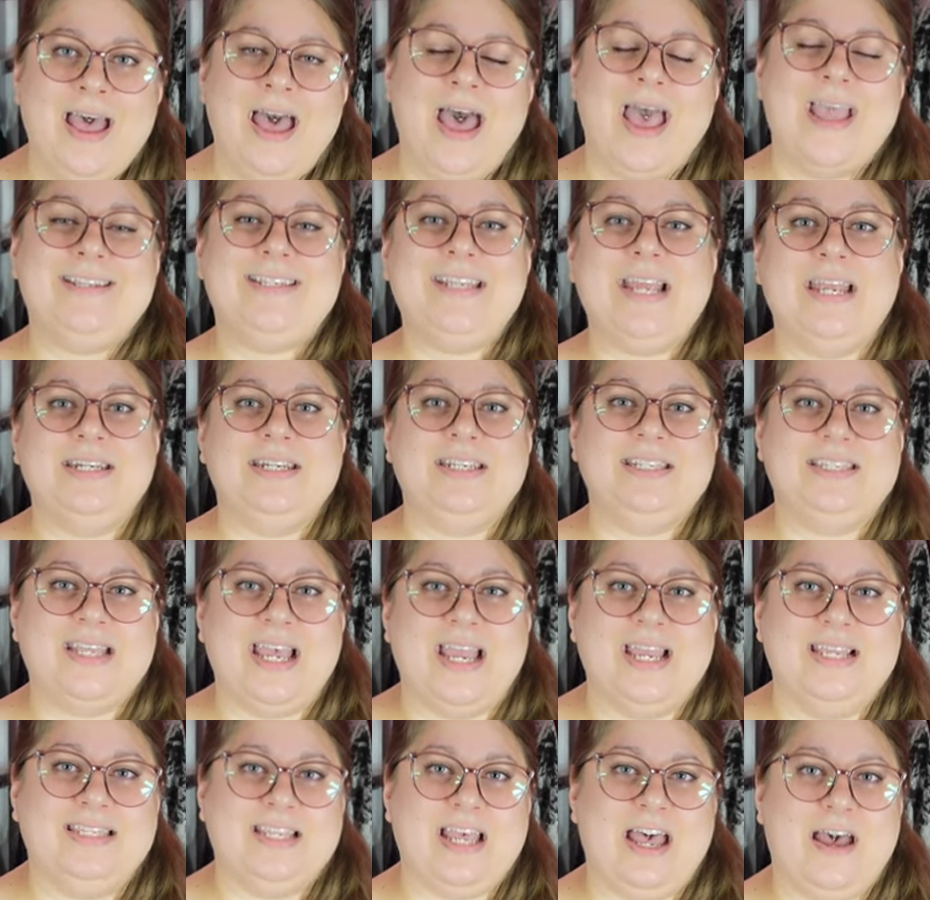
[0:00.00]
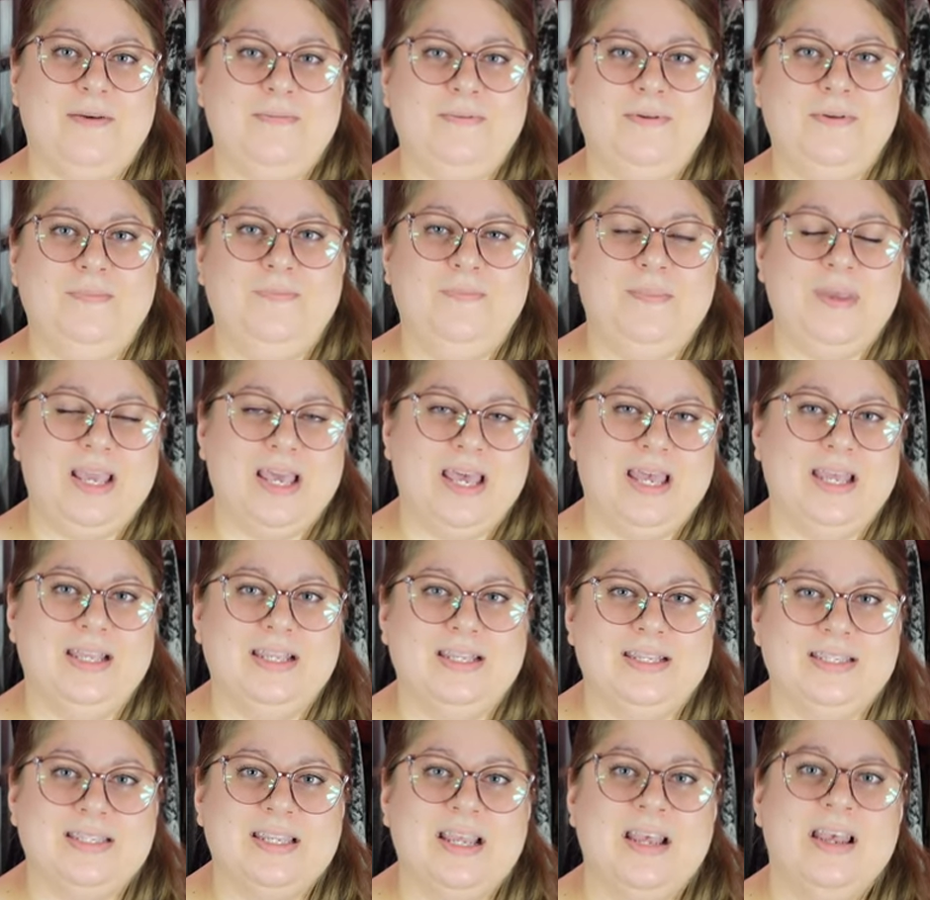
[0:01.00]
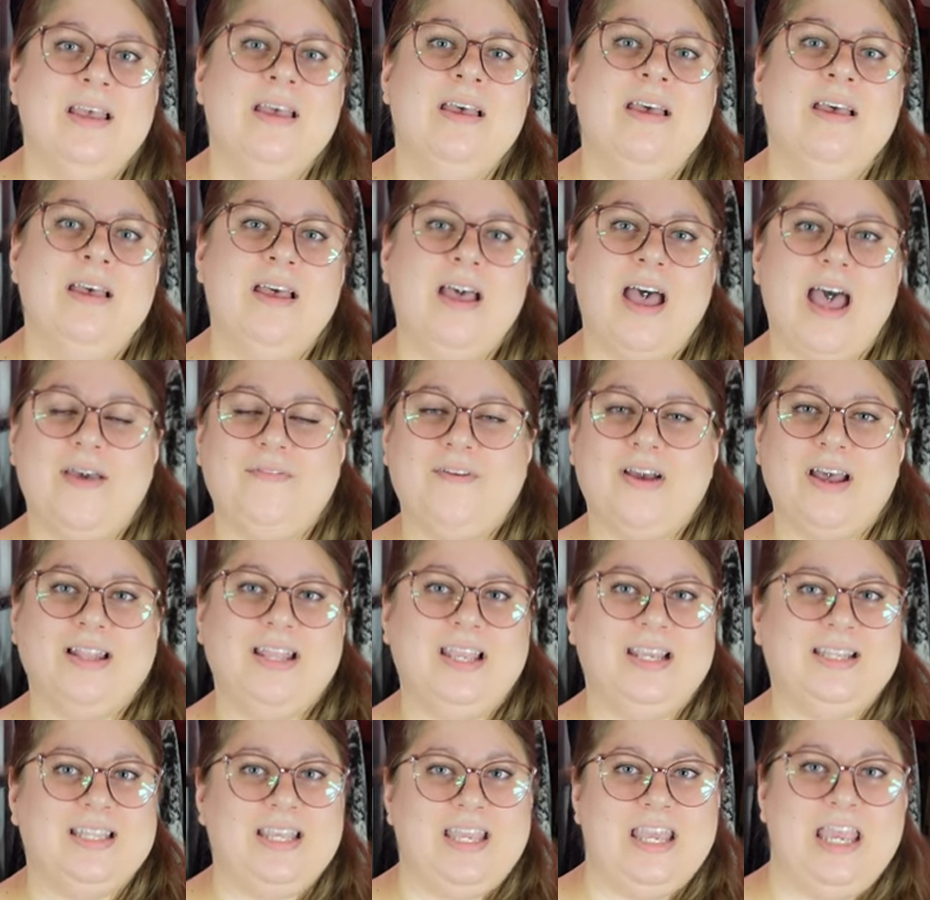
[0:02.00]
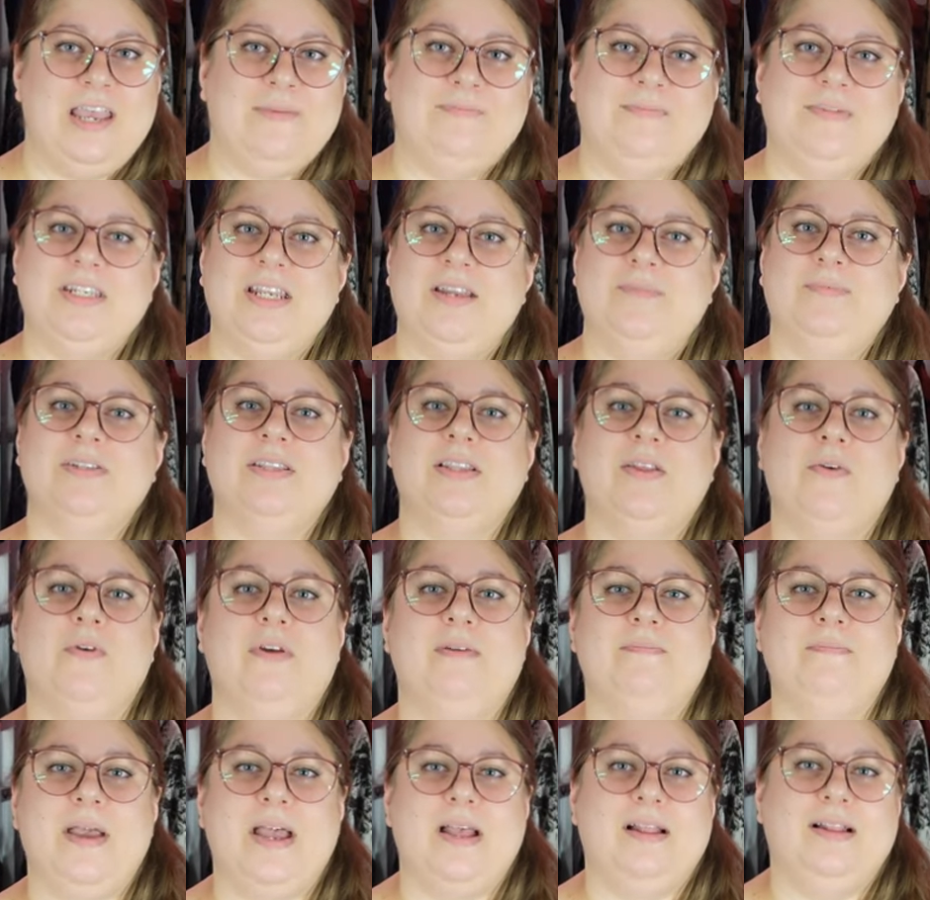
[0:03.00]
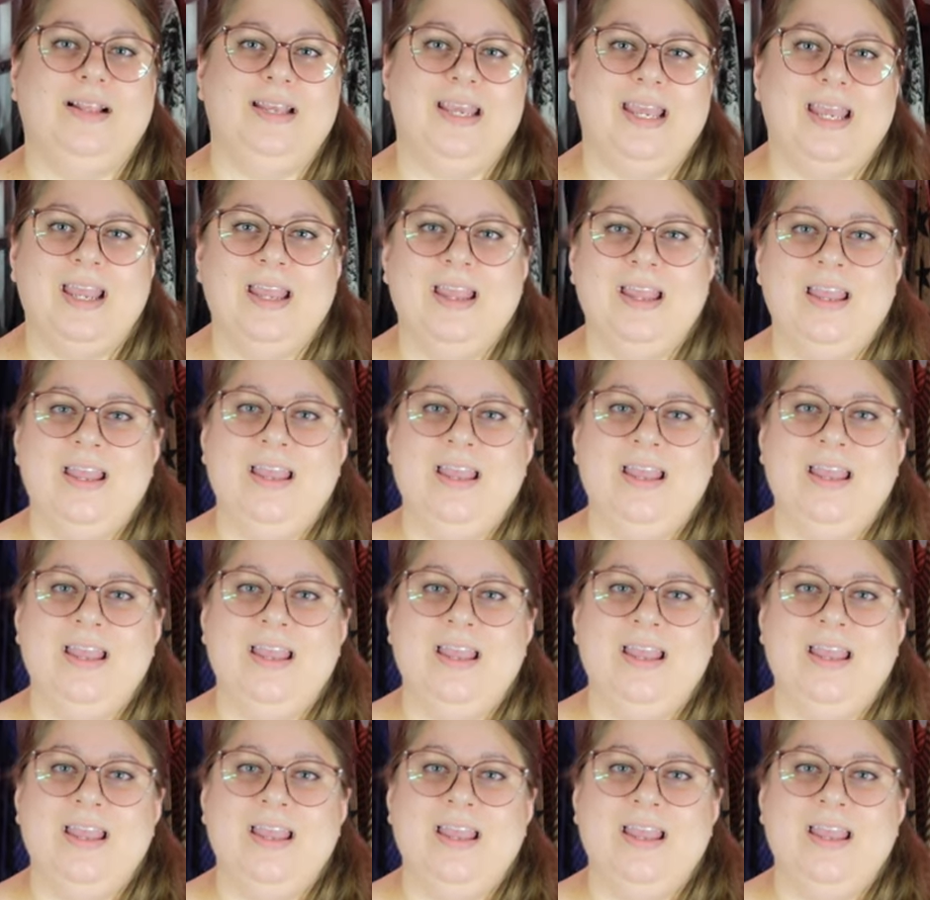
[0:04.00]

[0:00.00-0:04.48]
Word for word: I tend to size up because I've got like the hip dips, lower belly,